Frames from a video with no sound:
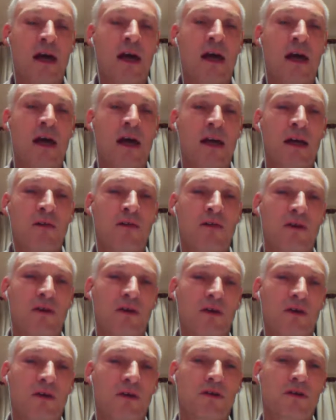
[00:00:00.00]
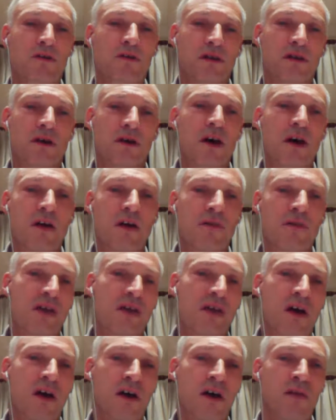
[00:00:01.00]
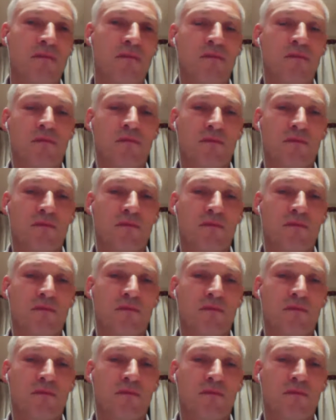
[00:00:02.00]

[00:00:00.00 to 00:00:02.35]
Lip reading: and of course over time,